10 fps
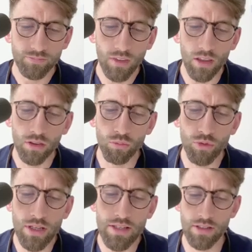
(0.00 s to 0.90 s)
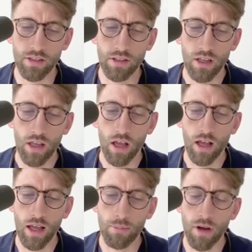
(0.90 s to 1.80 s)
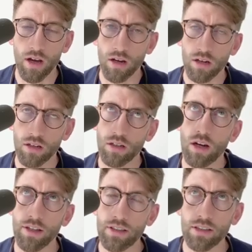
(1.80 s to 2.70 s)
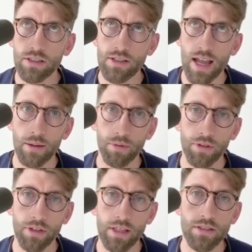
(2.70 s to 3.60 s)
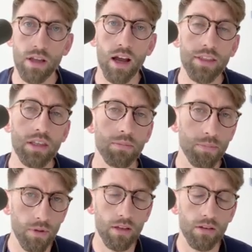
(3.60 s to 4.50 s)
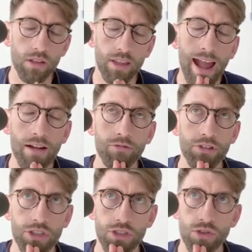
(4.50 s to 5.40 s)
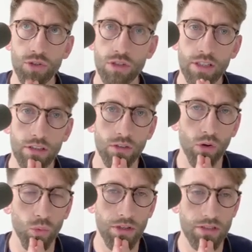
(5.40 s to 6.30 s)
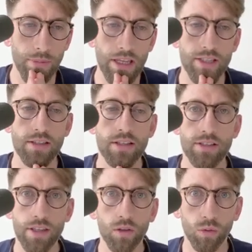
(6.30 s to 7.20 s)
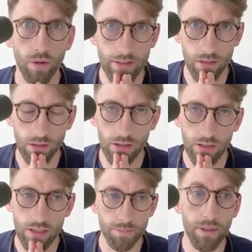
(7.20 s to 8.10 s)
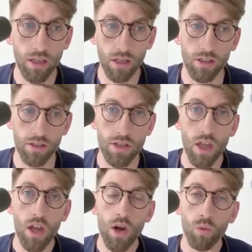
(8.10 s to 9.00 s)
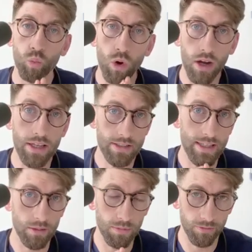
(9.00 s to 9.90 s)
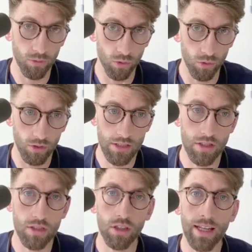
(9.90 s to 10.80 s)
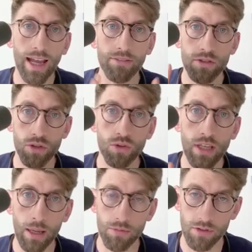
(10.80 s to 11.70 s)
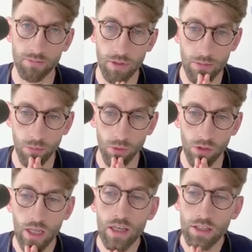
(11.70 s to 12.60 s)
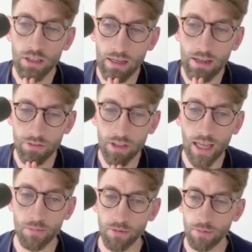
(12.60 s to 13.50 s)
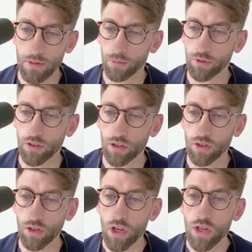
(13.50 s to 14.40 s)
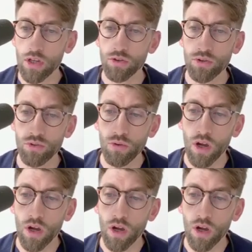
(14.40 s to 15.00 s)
the reason I think this has happened is that I think the average is usually not always the best statistical way to look at things, because what I said before is that you're going to have two camps of people. You're going to have the camp of people that can do,